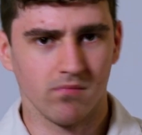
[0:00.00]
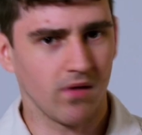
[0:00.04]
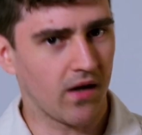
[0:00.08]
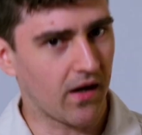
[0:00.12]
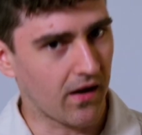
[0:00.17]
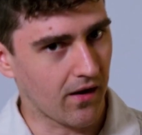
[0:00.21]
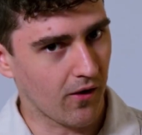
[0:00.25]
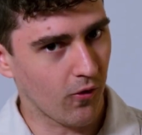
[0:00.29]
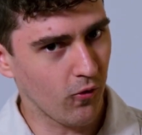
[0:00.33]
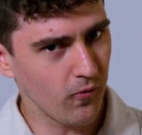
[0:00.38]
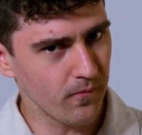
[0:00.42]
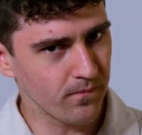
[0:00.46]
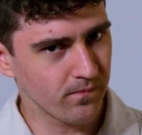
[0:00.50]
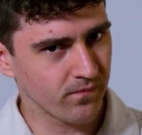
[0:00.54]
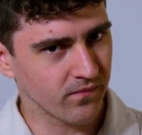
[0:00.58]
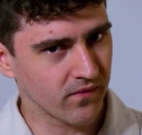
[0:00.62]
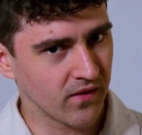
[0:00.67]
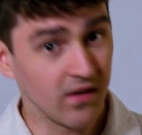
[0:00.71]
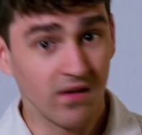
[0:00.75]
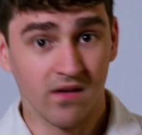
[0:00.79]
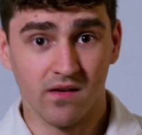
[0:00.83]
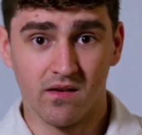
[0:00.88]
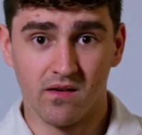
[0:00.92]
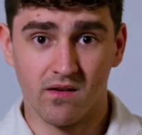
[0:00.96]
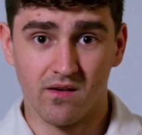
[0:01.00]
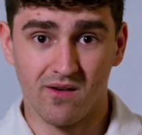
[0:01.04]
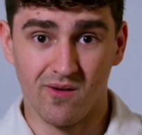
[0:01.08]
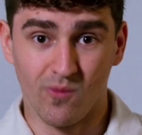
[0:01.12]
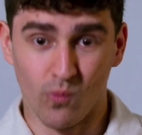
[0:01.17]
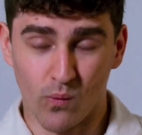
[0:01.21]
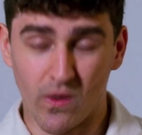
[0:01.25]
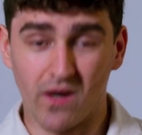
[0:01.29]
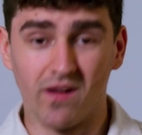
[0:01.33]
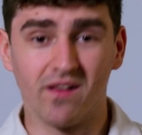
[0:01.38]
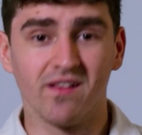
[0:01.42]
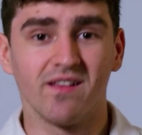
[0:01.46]
How?
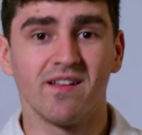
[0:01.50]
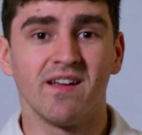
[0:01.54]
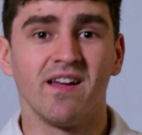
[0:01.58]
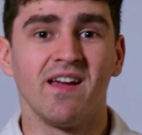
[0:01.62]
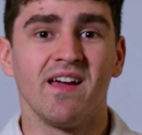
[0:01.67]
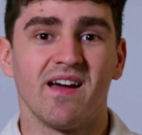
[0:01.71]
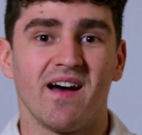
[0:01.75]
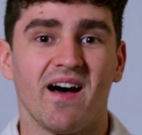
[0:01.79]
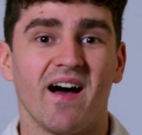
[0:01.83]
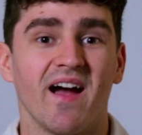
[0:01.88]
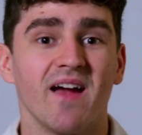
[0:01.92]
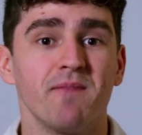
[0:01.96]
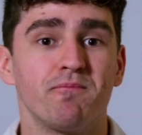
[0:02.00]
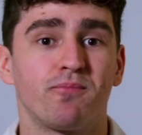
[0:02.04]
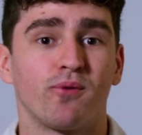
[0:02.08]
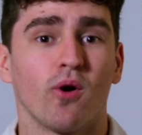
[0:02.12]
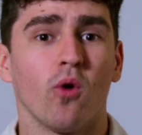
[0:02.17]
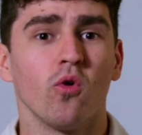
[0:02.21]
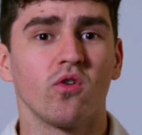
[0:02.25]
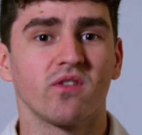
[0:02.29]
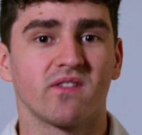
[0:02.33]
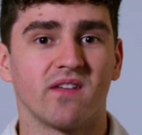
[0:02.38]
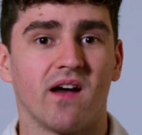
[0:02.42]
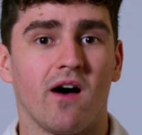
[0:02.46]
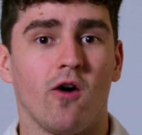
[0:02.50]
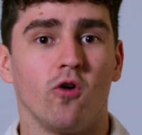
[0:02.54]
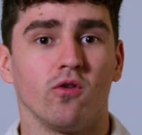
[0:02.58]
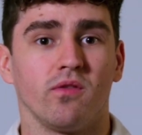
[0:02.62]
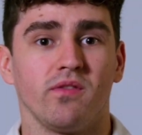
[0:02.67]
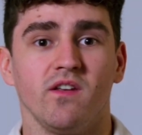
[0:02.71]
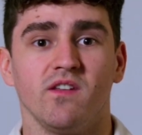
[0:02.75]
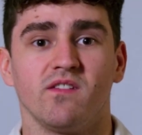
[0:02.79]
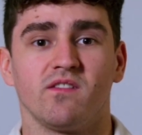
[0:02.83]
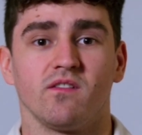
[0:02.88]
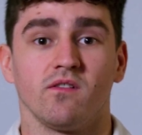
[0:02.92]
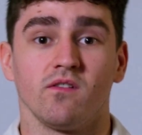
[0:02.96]
Well, I broke down
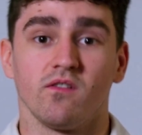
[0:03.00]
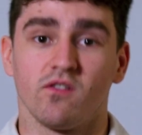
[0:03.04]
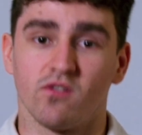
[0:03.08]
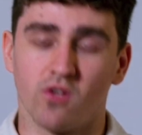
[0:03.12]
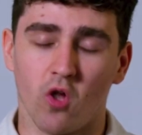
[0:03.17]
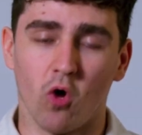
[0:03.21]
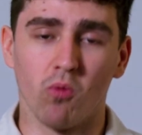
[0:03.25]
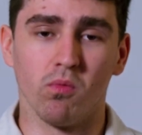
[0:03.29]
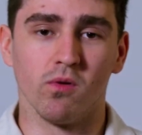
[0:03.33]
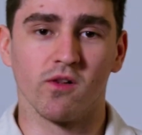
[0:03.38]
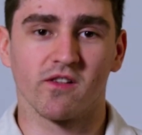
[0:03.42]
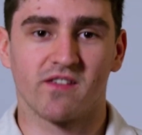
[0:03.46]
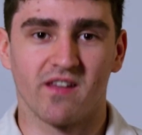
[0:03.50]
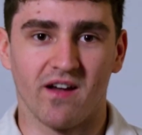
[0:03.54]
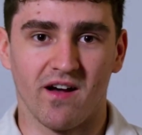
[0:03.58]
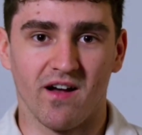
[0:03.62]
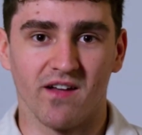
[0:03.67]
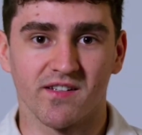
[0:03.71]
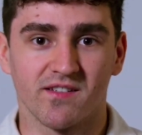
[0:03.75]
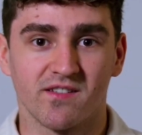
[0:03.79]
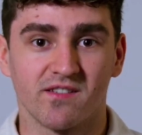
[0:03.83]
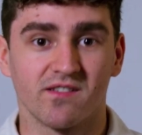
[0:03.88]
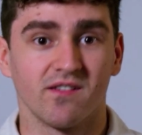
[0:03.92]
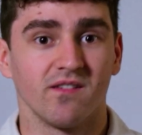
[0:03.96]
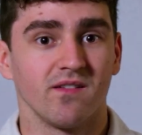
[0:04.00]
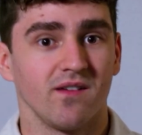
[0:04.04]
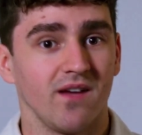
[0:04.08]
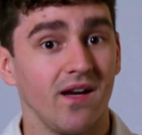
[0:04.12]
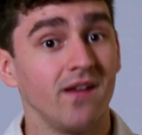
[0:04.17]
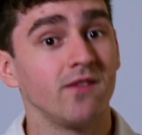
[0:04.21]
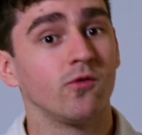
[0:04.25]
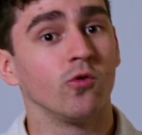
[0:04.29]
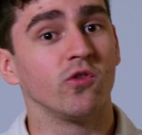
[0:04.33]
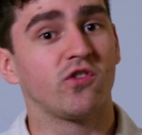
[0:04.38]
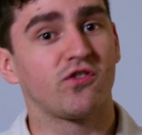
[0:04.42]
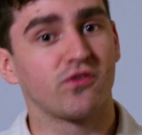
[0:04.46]
these global tasks
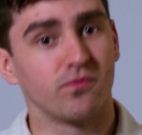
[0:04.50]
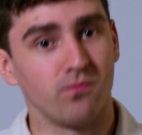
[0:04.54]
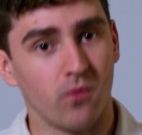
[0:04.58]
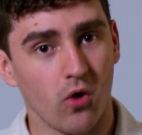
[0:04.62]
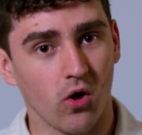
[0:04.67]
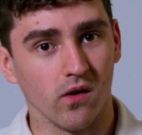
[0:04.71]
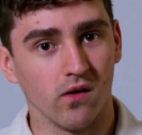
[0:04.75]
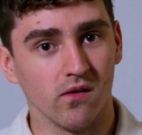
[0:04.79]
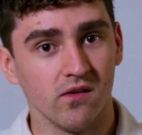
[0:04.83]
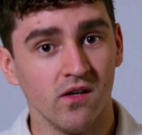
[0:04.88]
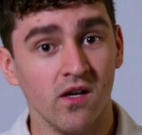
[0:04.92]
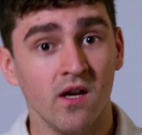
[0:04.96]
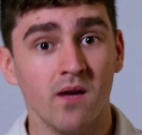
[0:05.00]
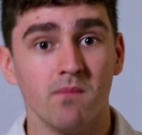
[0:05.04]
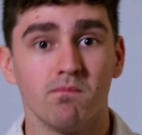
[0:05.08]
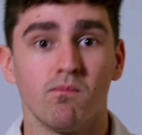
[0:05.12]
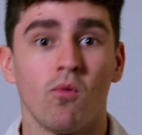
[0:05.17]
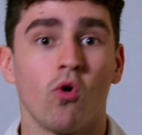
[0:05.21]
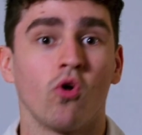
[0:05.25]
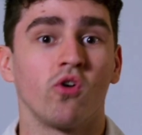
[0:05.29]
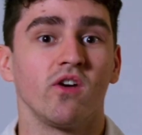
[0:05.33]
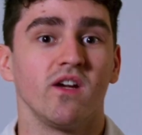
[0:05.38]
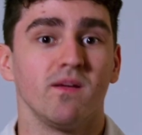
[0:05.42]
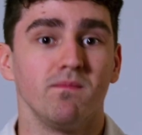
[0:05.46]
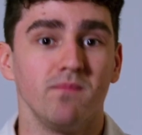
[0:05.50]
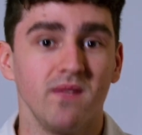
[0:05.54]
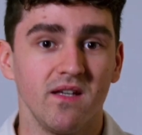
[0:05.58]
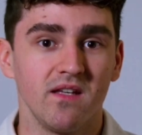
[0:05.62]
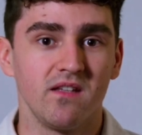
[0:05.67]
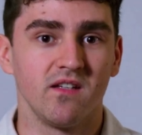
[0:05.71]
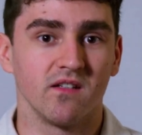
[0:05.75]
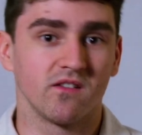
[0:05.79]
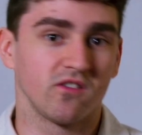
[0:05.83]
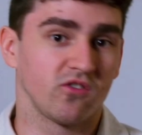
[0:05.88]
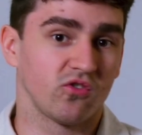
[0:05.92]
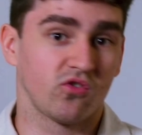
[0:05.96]
into smaller, more
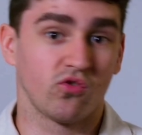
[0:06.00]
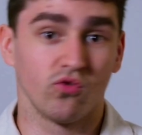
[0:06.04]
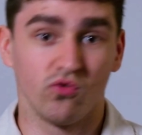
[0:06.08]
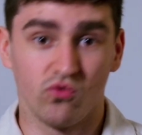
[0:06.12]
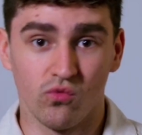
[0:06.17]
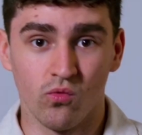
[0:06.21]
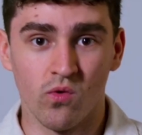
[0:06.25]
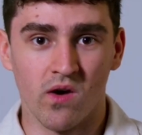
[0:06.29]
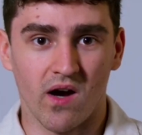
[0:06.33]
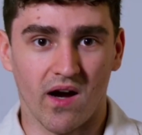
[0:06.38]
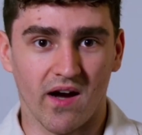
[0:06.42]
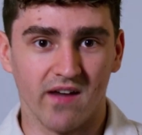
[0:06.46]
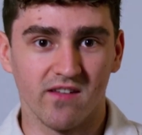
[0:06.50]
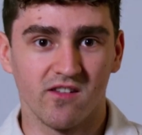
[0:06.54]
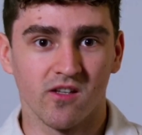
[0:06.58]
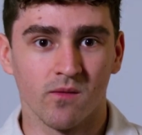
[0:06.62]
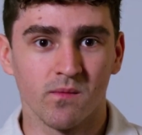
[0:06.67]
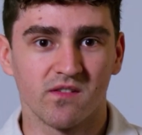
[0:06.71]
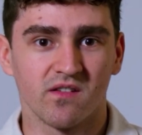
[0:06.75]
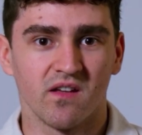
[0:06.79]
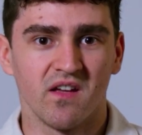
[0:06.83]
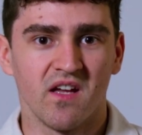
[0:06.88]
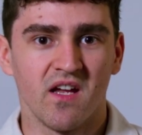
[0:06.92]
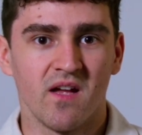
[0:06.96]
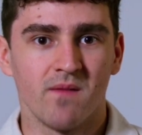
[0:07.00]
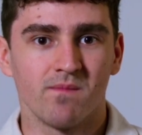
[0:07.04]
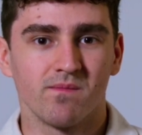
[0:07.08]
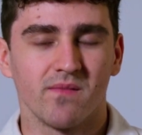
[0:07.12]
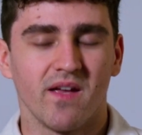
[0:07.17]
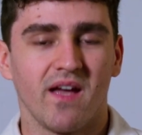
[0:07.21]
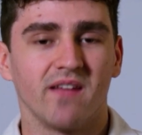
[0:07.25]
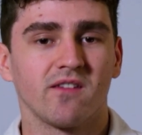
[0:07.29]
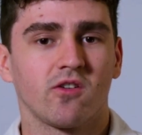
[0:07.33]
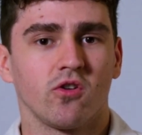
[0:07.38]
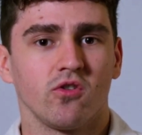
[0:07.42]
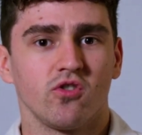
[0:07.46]
immediate to-do items
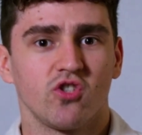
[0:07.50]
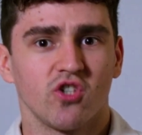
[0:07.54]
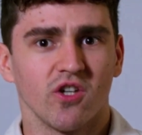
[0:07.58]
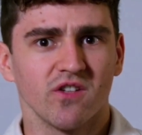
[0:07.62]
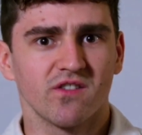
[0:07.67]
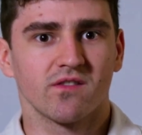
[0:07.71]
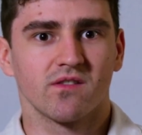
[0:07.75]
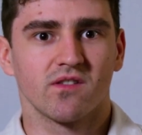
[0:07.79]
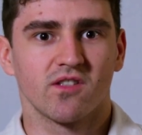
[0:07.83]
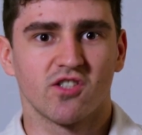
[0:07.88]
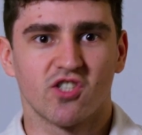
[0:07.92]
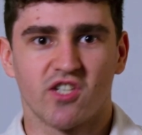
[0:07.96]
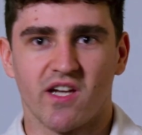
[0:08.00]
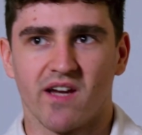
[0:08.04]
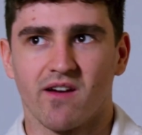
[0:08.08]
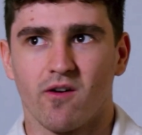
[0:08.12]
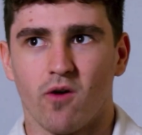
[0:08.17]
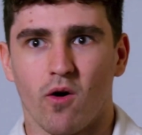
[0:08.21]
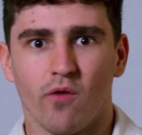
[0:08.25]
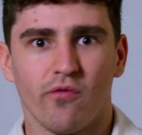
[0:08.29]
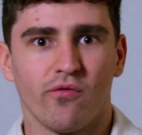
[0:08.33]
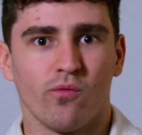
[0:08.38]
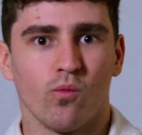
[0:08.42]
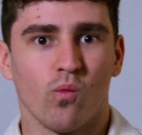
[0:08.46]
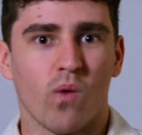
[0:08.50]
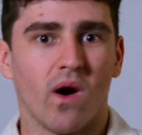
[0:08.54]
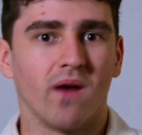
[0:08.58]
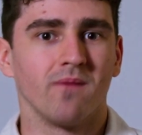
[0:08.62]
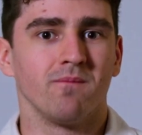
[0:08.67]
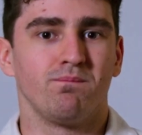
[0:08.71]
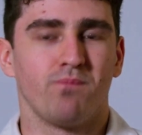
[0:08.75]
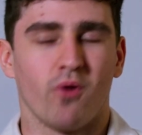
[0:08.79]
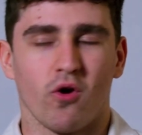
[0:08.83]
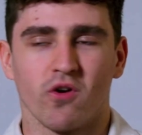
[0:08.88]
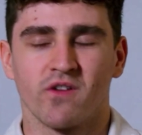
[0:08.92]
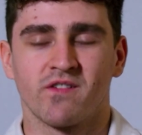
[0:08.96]
and could just check off
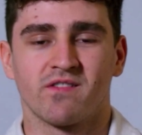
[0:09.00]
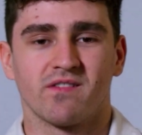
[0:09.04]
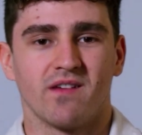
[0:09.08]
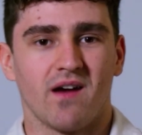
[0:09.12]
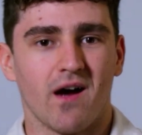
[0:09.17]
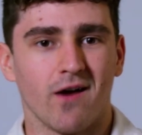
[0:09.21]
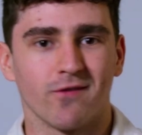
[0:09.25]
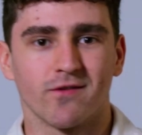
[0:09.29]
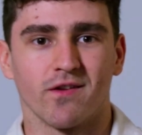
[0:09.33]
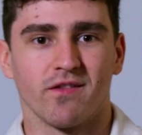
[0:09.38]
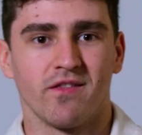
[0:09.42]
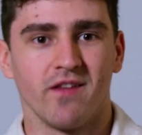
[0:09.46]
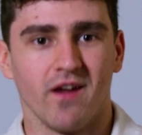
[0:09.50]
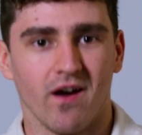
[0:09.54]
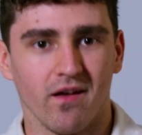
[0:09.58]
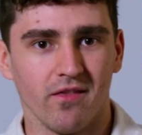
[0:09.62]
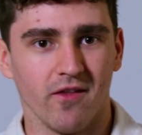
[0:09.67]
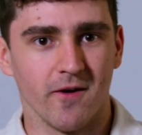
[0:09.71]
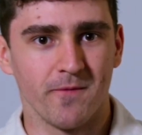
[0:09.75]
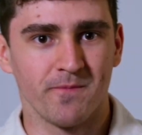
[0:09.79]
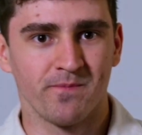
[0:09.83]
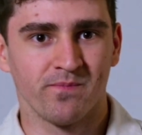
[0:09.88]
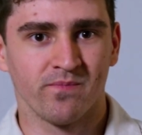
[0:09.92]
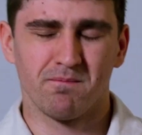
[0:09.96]
one box after the other.